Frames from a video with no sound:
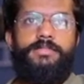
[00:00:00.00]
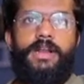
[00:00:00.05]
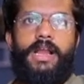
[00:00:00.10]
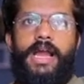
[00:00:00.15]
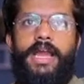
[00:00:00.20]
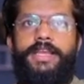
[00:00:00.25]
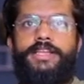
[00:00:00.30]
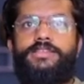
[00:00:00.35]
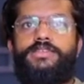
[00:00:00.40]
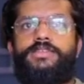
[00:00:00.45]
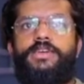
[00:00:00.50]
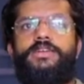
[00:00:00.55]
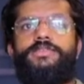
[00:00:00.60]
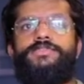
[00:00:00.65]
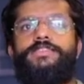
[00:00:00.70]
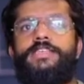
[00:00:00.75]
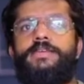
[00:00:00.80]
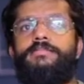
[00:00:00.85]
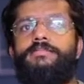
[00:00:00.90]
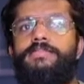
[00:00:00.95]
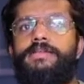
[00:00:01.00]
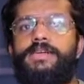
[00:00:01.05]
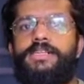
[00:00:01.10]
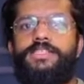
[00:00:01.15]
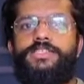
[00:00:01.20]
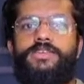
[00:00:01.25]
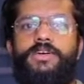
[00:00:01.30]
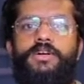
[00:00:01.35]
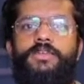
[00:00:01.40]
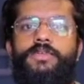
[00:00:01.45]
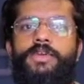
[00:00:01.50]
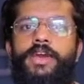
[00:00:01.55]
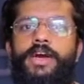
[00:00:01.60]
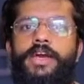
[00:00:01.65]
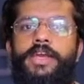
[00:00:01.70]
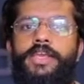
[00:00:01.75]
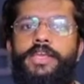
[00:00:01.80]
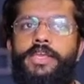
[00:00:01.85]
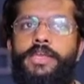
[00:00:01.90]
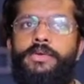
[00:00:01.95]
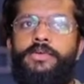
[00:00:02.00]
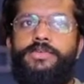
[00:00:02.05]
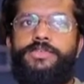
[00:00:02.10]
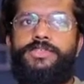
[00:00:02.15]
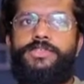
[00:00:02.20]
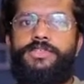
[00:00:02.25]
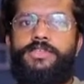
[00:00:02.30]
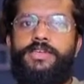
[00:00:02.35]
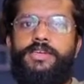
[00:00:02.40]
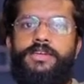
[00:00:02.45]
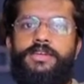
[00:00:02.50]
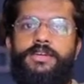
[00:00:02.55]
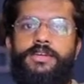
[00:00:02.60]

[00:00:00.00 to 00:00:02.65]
kinds of symbols we are used